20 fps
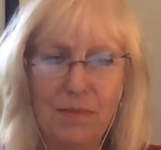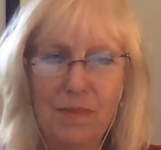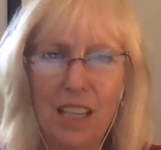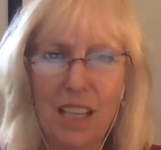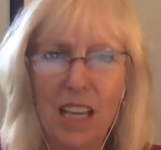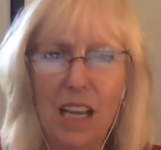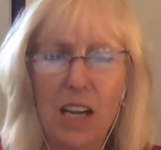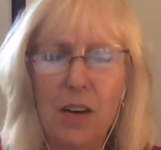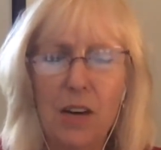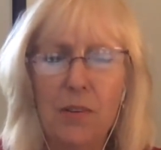
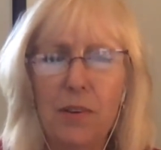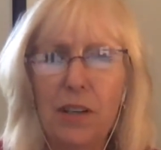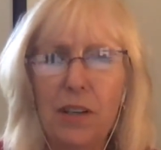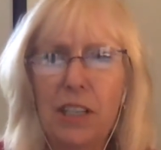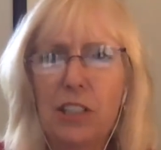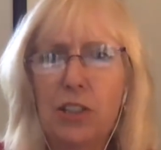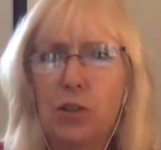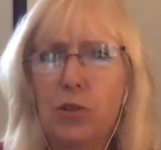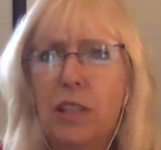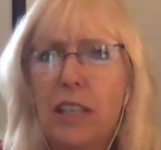All right. So
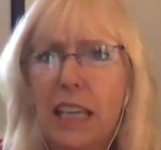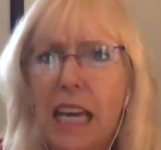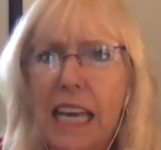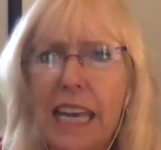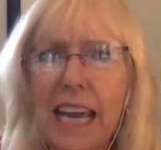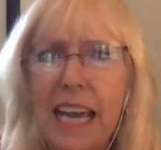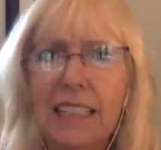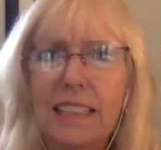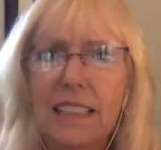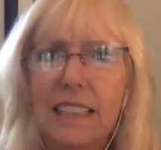you
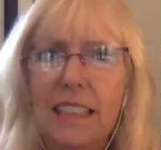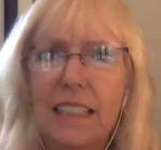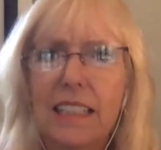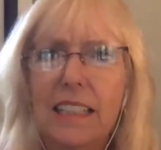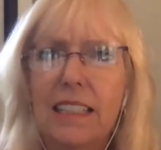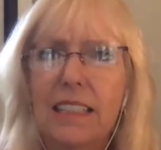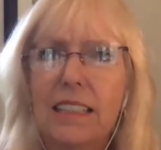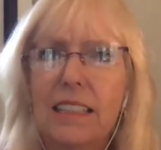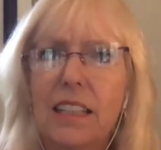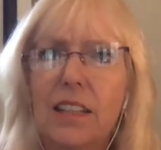connect
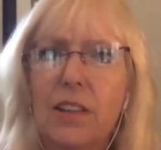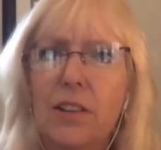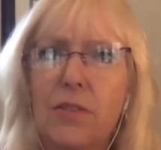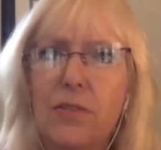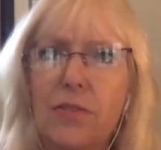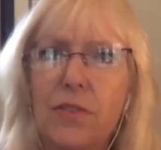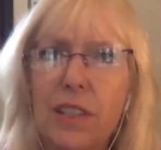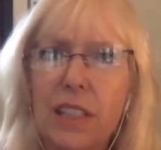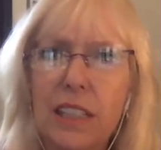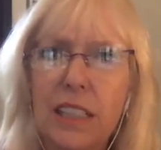to the
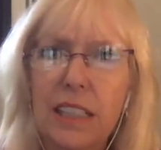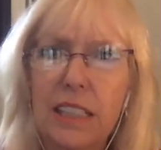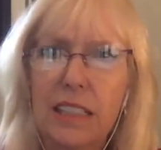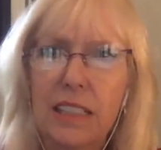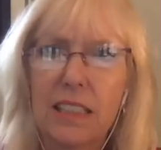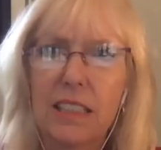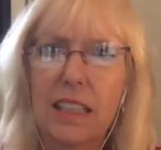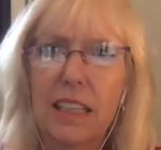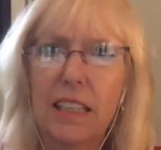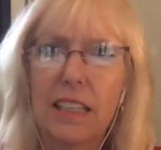feeling
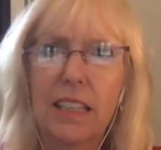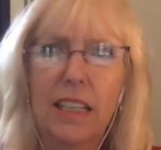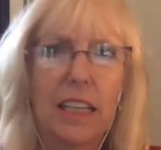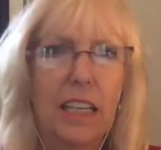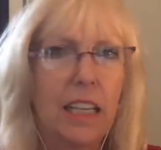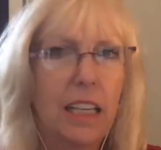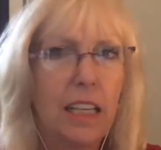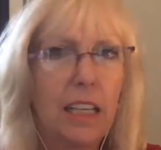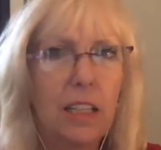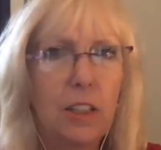state.
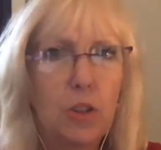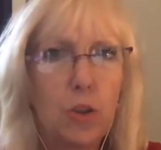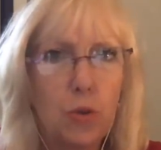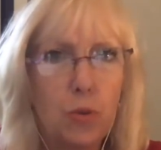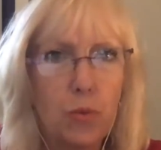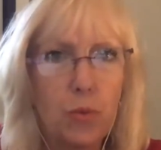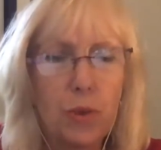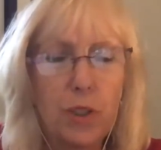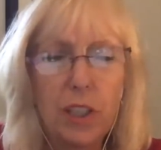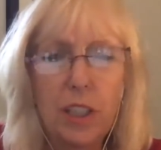It's
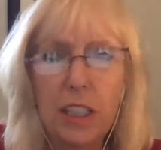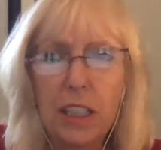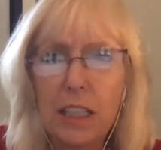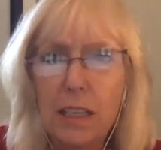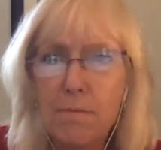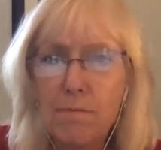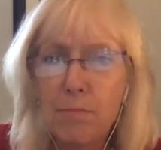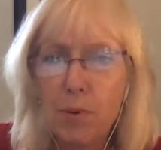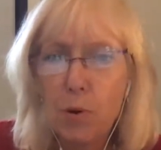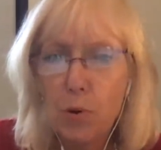really
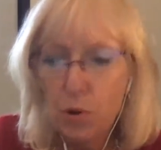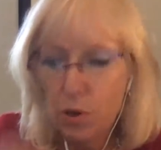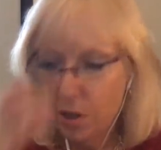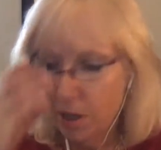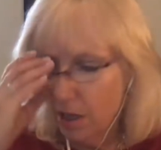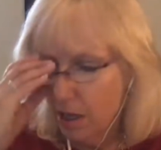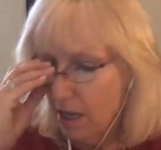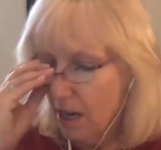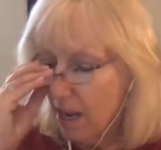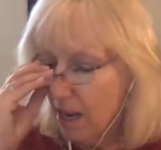
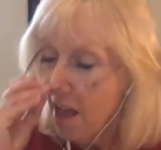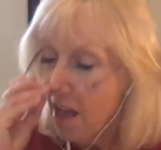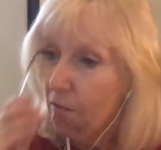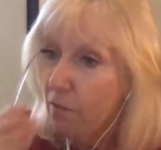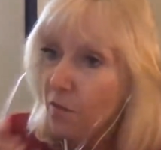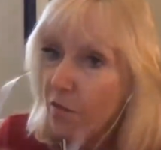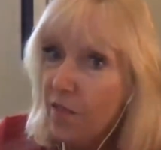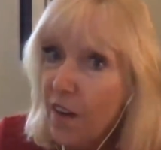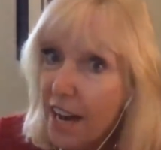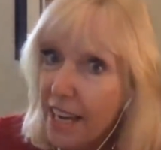important,
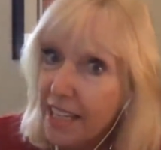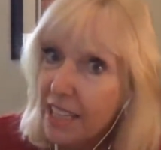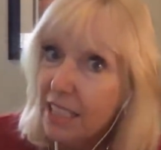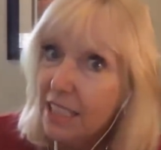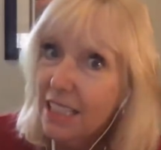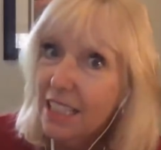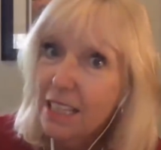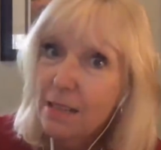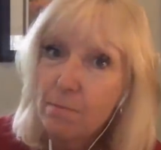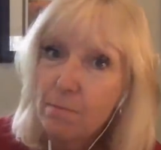
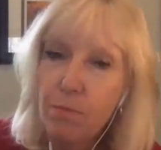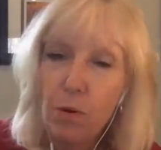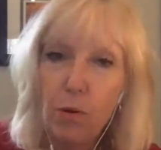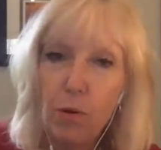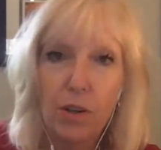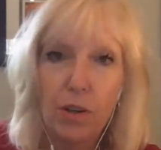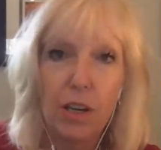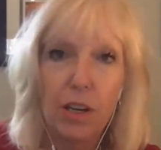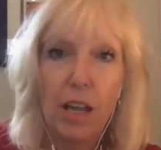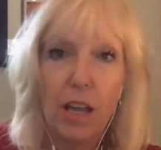vitally
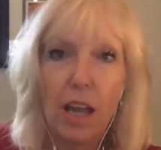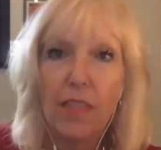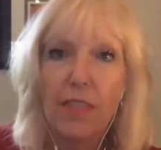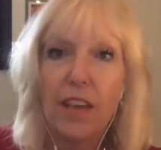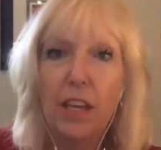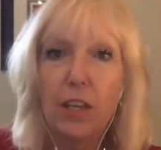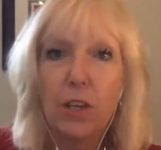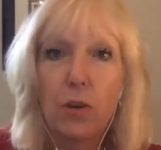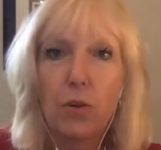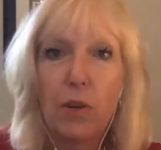important
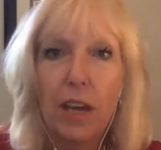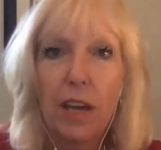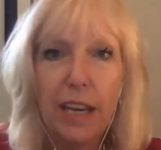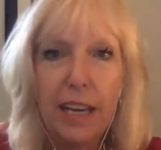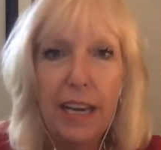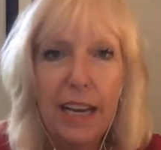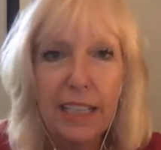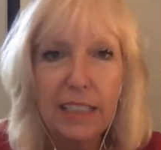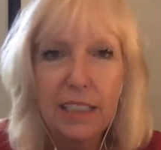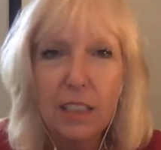that you
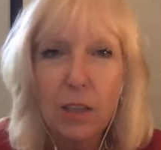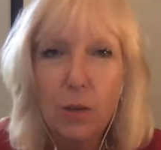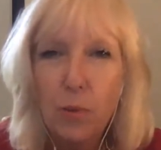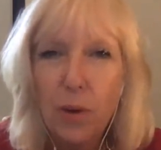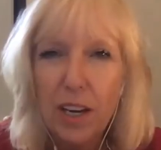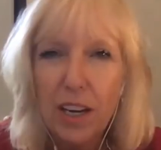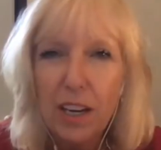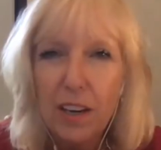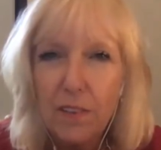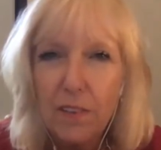connect to
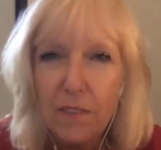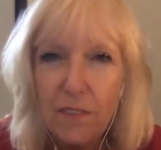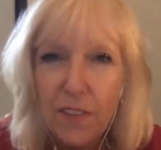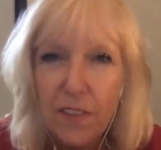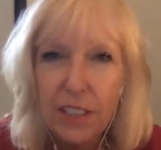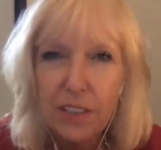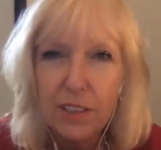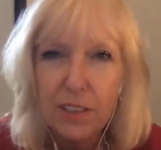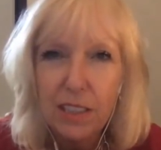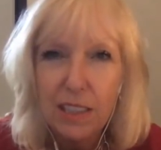what it
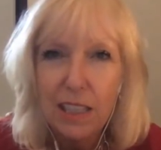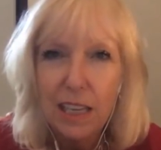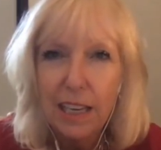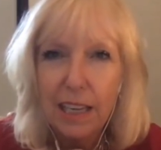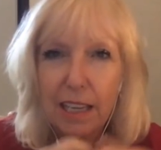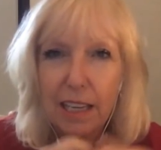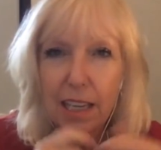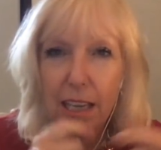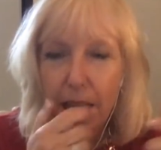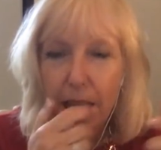feels
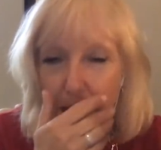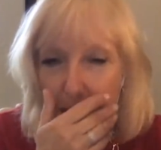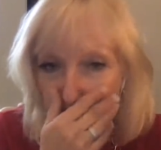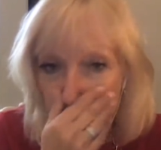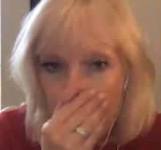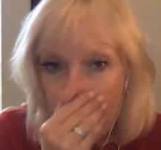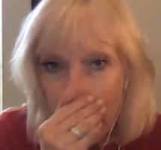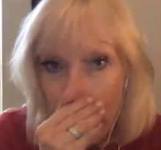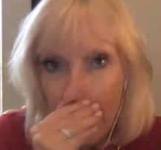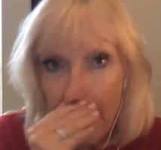like
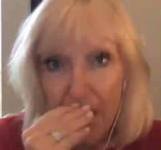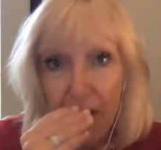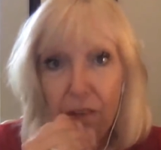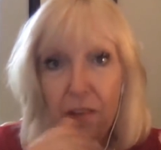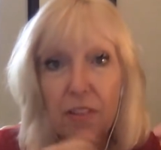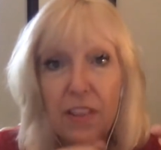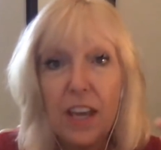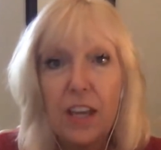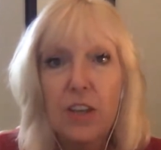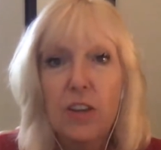now
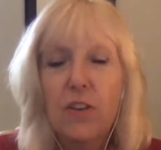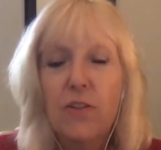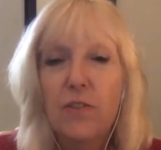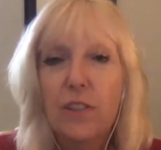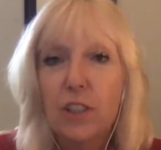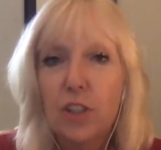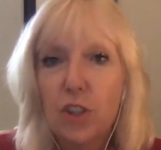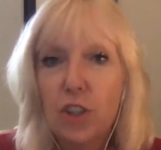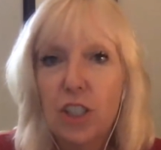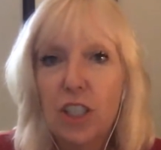that you've
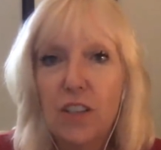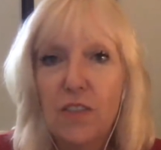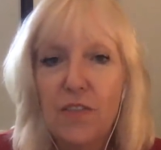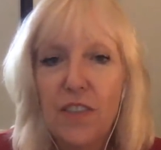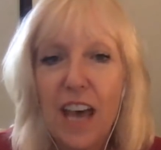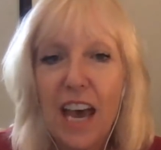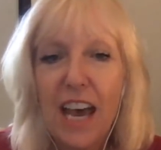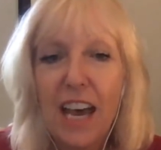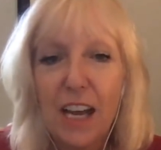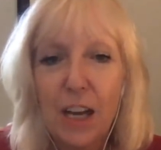achieved
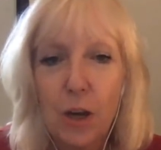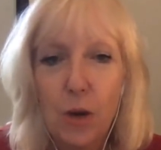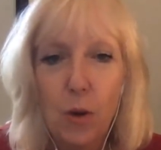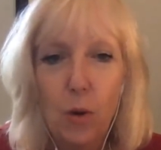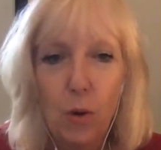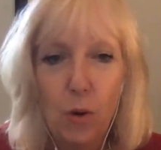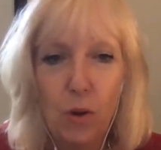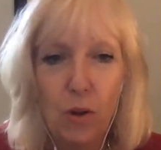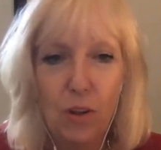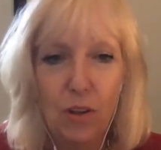that
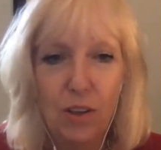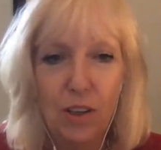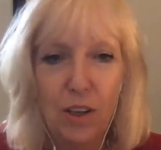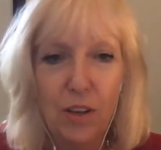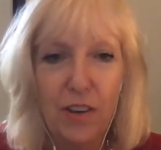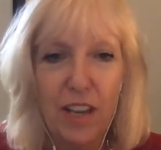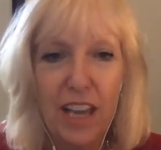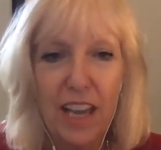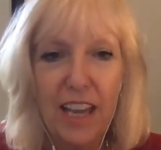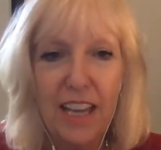goal.
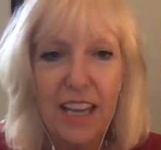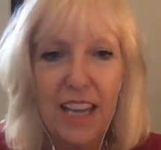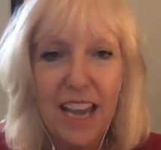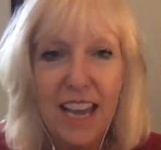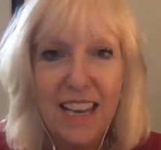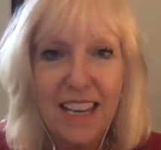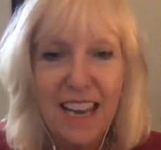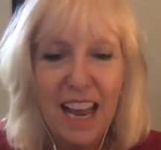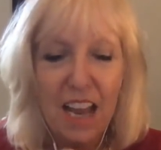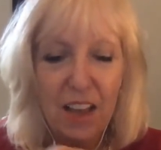Okay.
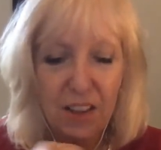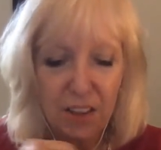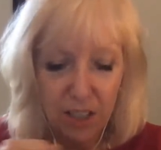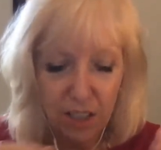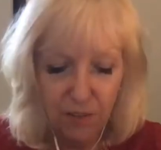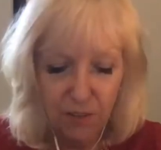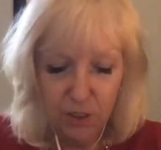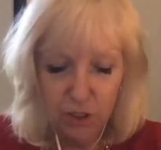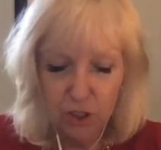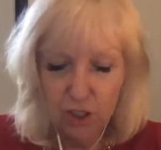Now that
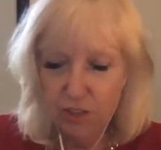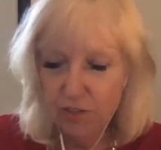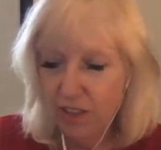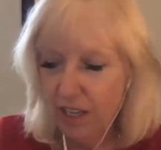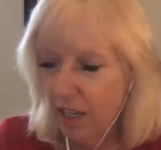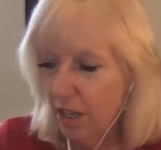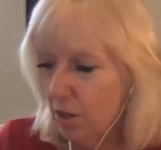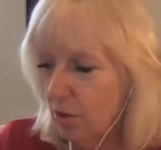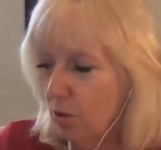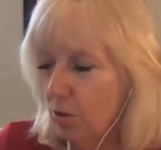you've achieved
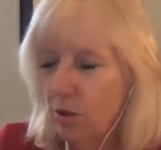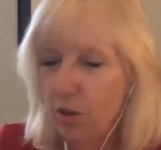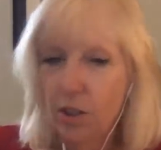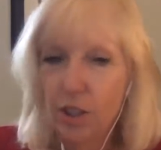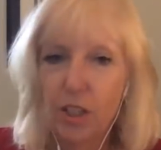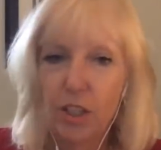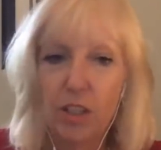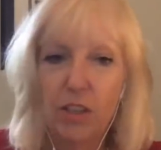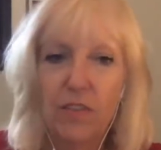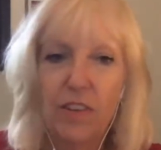that goal,
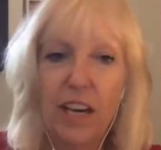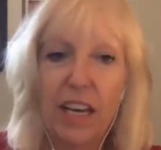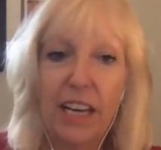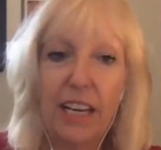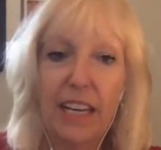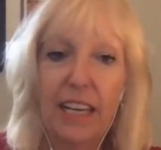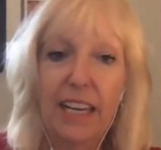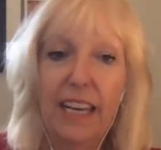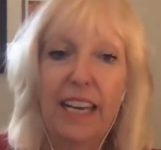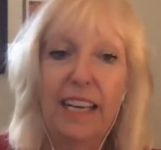you've got to
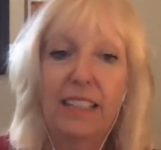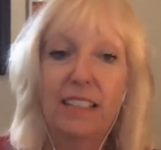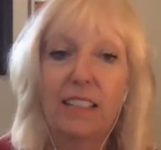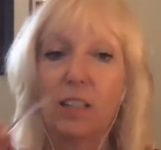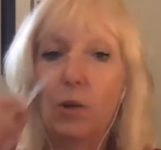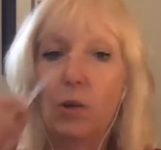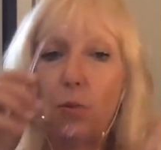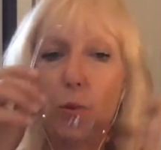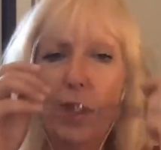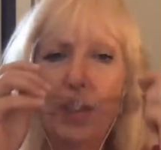connect to
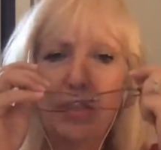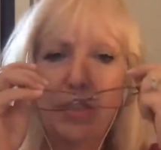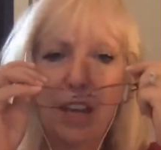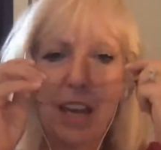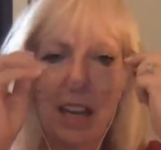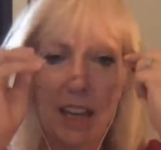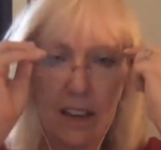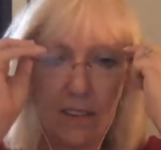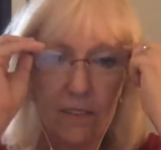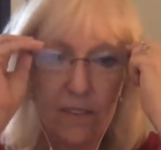what
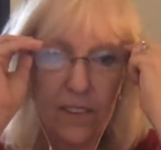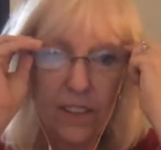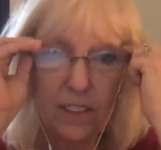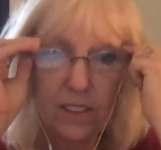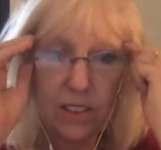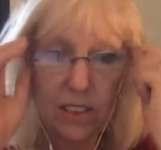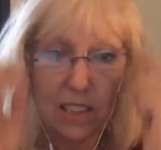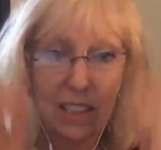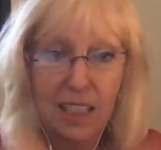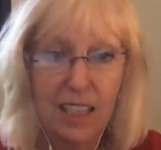that
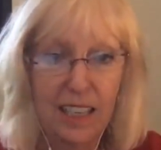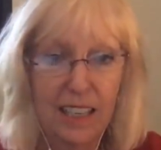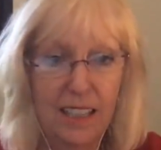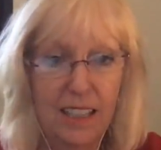feels like.